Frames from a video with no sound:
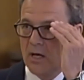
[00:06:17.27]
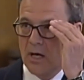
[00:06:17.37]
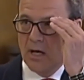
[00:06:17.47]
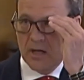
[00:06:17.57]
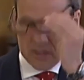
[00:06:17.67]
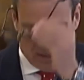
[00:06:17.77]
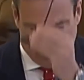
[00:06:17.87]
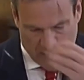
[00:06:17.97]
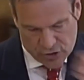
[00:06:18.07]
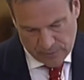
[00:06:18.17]
can
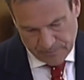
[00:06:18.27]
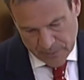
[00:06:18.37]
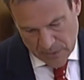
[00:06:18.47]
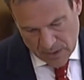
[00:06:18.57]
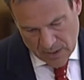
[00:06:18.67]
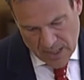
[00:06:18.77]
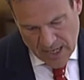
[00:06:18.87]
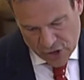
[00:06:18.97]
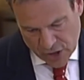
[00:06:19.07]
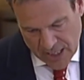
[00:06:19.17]
imagine.
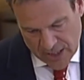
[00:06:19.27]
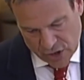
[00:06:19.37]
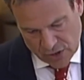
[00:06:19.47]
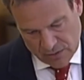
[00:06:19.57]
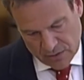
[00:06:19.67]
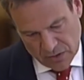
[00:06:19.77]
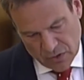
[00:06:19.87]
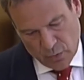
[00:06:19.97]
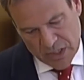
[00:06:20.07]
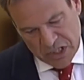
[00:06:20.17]
Education.
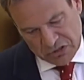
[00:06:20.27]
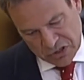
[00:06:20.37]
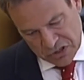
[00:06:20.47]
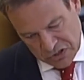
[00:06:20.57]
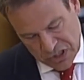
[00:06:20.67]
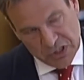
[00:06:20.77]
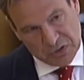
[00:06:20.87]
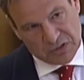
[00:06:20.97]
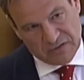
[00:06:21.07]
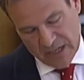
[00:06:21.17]
We need to continue to
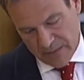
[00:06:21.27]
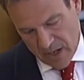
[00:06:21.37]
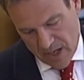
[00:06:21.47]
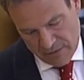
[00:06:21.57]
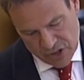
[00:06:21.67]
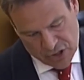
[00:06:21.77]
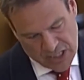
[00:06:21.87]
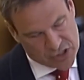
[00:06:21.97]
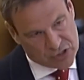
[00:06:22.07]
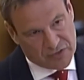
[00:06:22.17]
develop higher
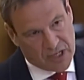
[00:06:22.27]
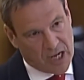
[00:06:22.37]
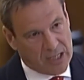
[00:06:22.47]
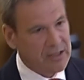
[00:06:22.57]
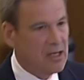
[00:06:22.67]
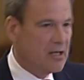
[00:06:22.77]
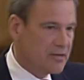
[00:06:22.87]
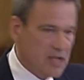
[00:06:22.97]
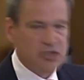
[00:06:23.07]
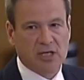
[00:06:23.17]
education on the island. The
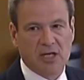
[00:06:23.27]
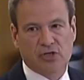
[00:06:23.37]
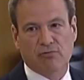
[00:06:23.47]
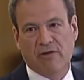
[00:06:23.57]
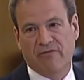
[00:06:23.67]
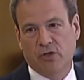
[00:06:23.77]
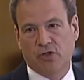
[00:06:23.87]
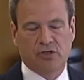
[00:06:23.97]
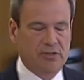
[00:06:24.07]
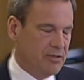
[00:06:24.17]
education
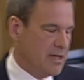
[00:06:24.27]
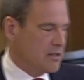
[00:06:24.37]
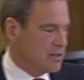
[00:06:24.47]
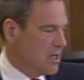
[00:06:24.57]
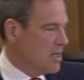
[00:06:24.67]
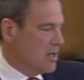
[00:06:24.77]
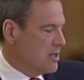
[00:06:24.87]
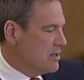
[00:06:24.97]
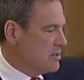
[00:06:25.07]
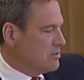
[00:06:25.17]
revolution that
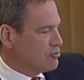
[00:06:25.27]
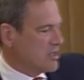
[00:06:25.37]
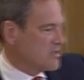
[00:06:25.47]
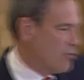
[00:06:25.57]
transformed